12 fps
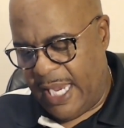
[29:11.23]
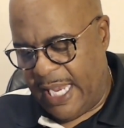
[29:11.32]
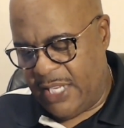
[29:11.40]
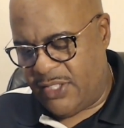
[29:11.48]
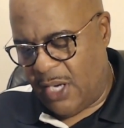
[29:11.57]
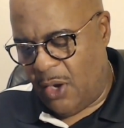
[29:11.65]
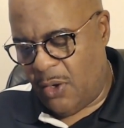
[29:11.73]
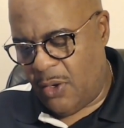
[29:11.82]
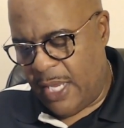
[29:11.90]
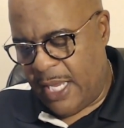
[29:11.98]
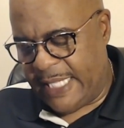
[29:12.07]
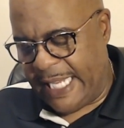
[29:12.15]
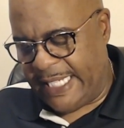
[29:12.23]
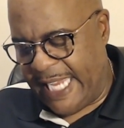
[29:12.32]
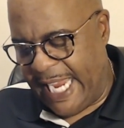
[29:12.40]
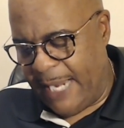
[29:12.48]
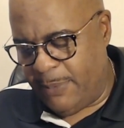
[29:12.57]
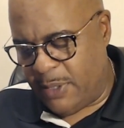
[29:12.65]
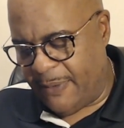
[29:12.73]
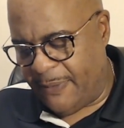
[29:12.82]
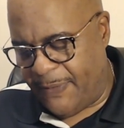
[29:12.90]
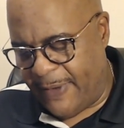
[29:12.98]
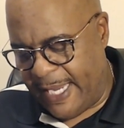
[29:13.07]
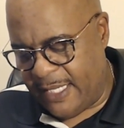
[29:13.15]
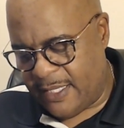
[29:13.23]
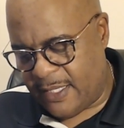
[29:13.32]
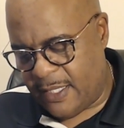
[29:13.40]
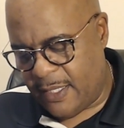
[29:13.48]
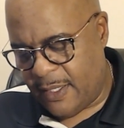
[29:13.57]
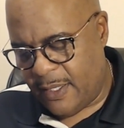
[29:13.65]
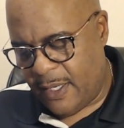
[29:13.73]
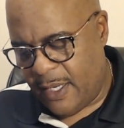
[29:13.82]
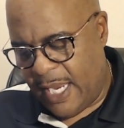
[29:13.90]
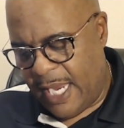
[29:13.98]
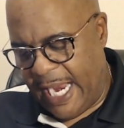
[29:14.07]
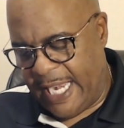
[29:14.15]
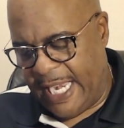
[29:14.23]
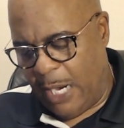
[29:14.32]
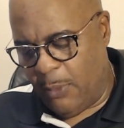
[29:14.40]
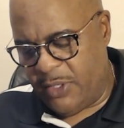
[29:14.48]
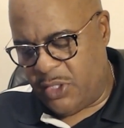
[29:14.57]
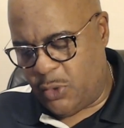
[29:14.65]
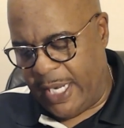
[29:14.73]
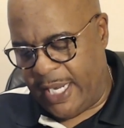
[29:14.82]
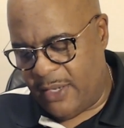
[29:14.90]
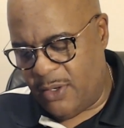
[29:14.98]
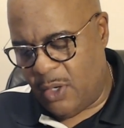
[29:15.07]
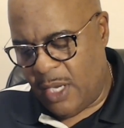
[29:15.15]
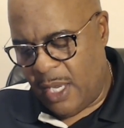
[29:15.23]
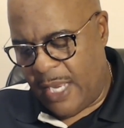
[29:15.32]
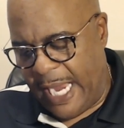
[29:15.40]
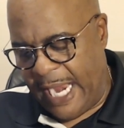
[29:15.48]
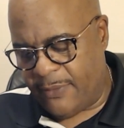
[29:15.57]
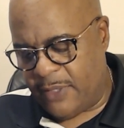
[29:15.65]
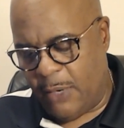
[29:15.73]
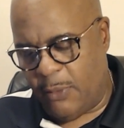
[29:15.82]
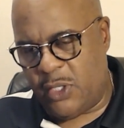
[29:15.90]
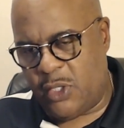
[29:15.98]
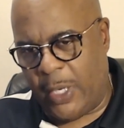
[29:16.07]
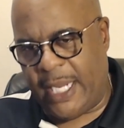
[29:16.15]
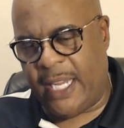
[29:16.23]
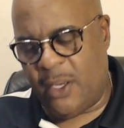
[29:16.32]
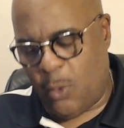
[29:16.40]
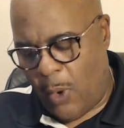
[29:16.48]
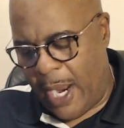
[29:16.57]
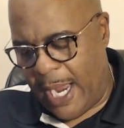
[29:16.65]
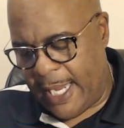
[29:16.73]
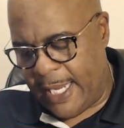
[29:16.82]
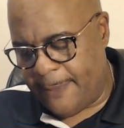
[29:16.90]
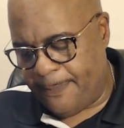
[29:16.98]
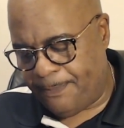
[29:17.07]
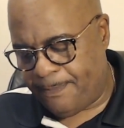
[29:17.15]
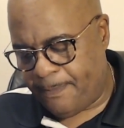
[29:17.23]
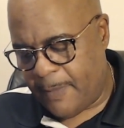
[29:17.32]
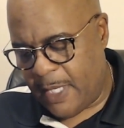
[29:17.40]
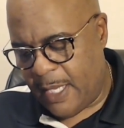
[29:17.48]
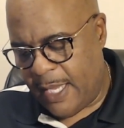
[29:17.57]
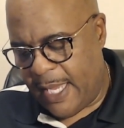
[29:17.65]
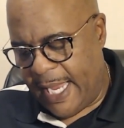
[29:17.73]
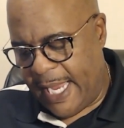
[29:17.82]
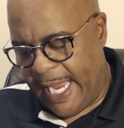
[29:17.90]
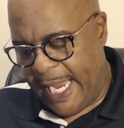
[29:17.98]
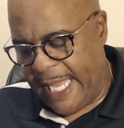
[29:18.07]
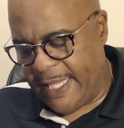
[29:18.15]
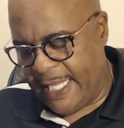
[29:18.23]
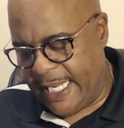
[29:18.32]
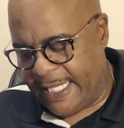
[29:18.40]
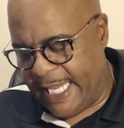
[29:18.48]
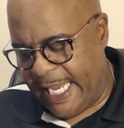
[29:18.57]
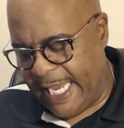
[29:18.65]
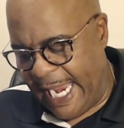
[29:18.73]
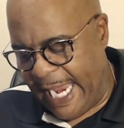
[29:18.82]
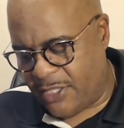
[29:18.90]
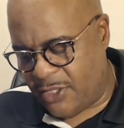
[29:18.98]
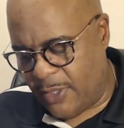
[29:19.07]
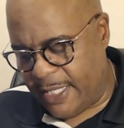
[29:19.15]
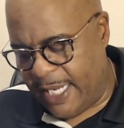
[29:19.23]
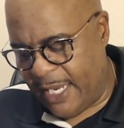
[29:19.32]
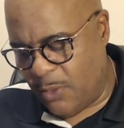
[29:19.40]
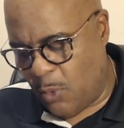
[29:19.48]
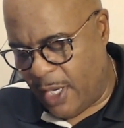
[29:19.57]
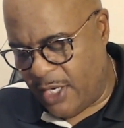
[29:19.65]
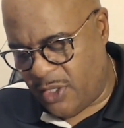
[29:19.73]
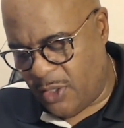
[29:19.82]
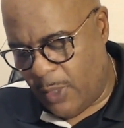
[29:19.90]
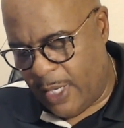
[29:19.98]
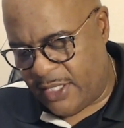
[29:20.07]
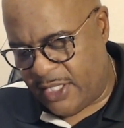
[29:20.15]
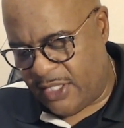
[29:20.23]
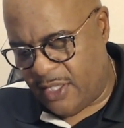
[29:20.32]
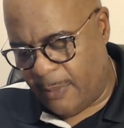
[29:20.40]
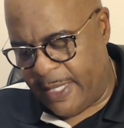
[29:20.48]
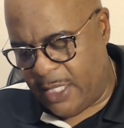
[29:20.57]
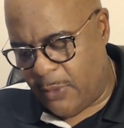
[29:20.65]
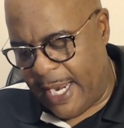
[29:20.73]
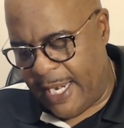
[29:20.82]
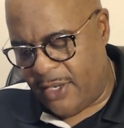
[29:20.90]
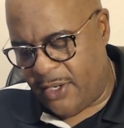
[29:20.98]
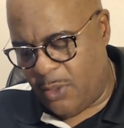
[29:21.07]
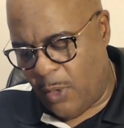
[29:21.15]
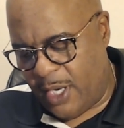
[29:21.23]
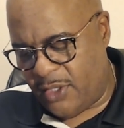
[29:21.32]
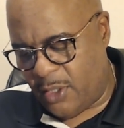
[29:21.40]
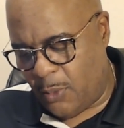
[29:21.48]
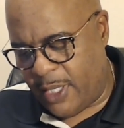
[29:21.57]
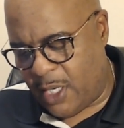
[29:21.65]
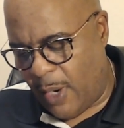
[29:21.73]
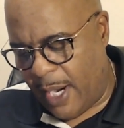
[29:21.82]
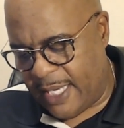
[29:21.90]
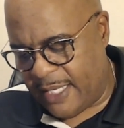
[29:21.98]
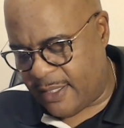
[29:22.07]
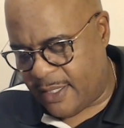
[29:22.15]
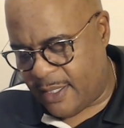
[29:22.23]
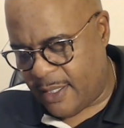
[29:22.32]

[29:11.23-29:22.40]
And so they came to the feast, and there was drinking. After they were drinking the wine, and then the king asked her again, what is your wish? It shall be granted to you. What is your request?